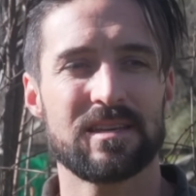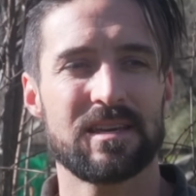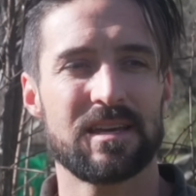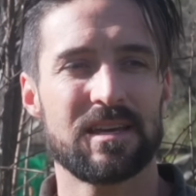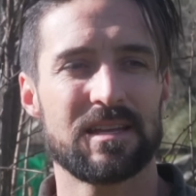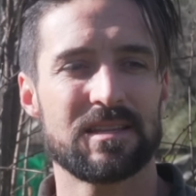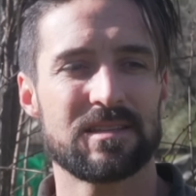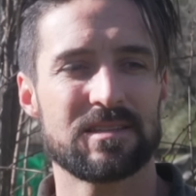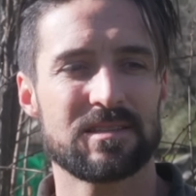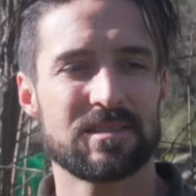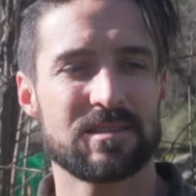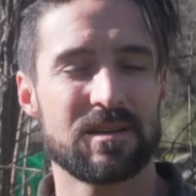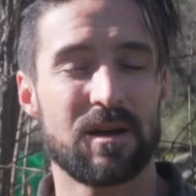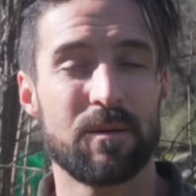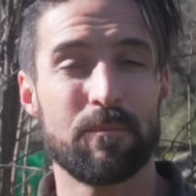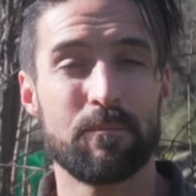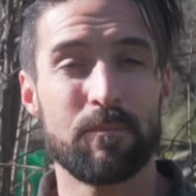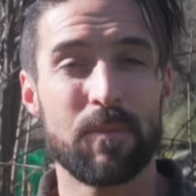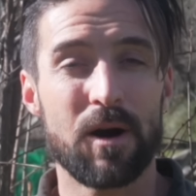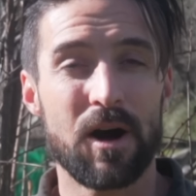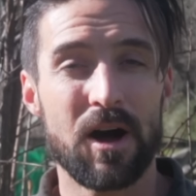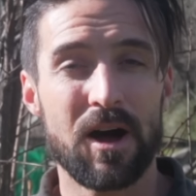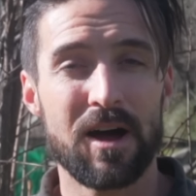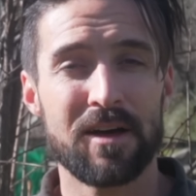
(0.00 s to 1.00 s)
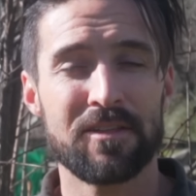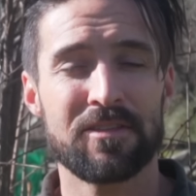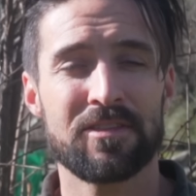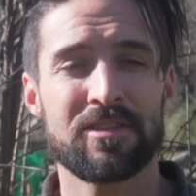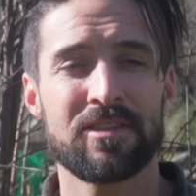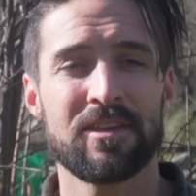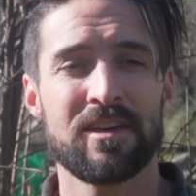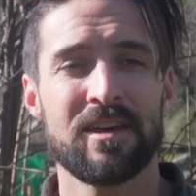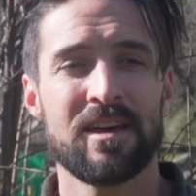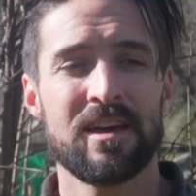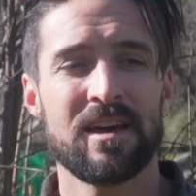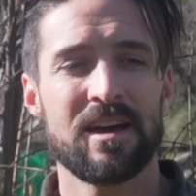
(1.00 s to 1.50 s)
It's a moth,
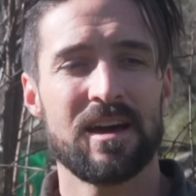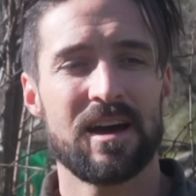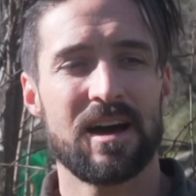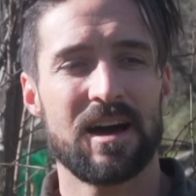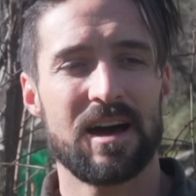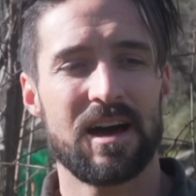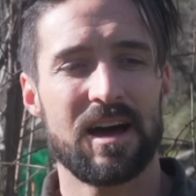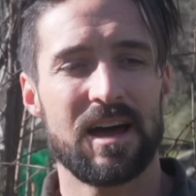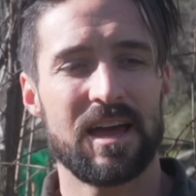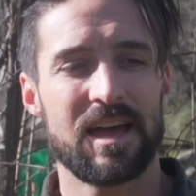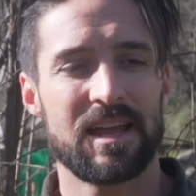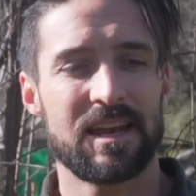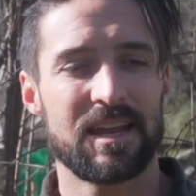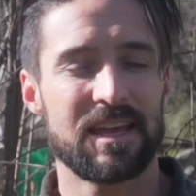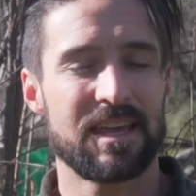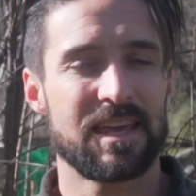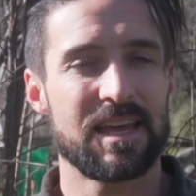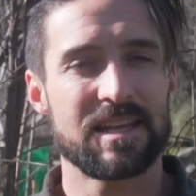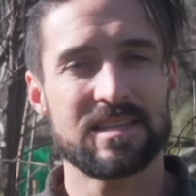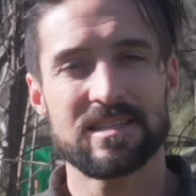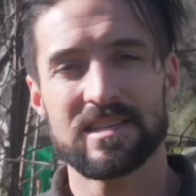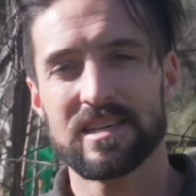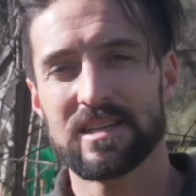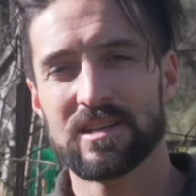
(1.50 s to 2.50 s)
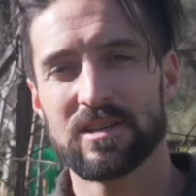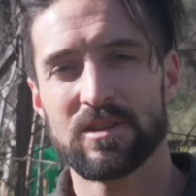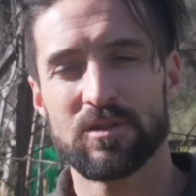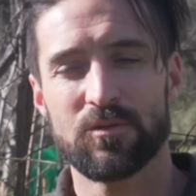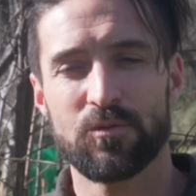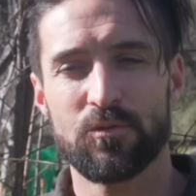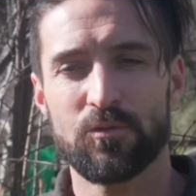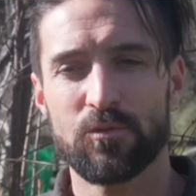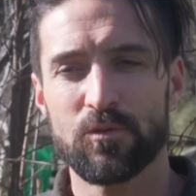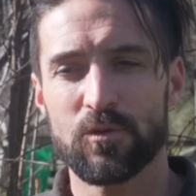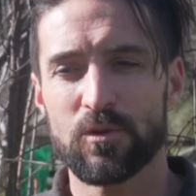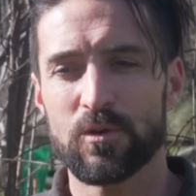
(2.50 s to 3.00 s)
and it gets into the
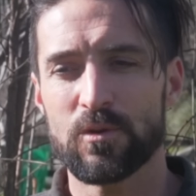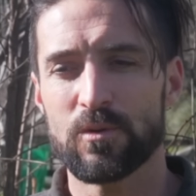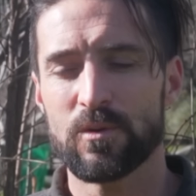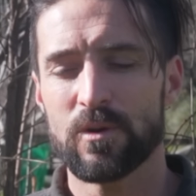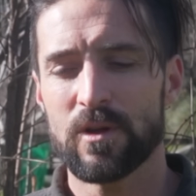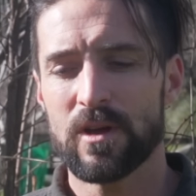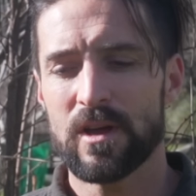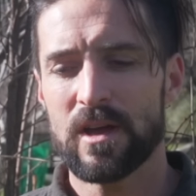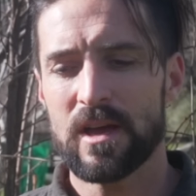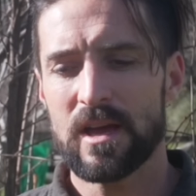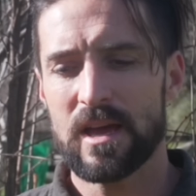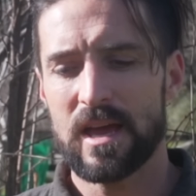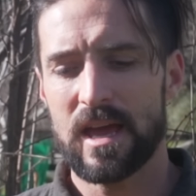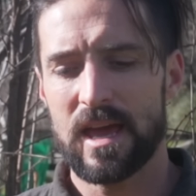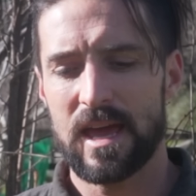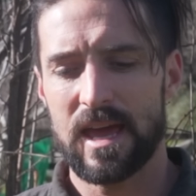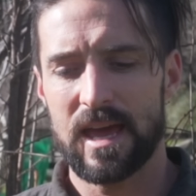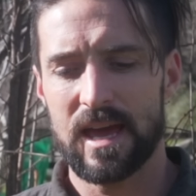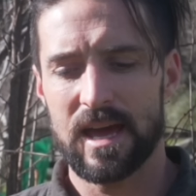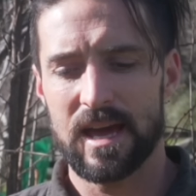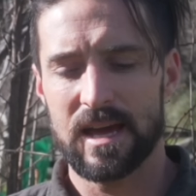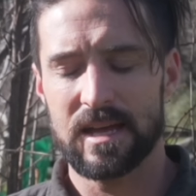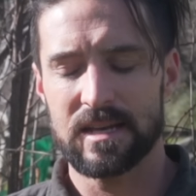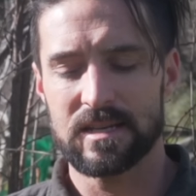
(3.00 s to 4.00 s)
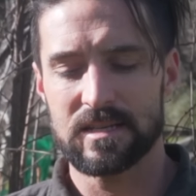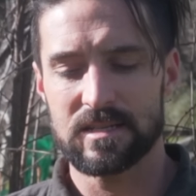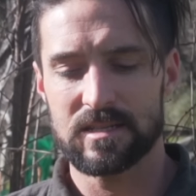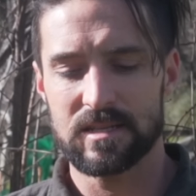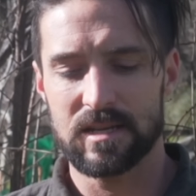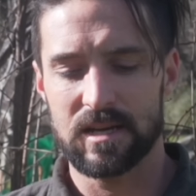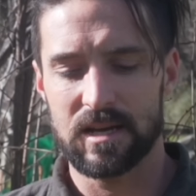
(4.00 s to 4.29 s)
fruit, and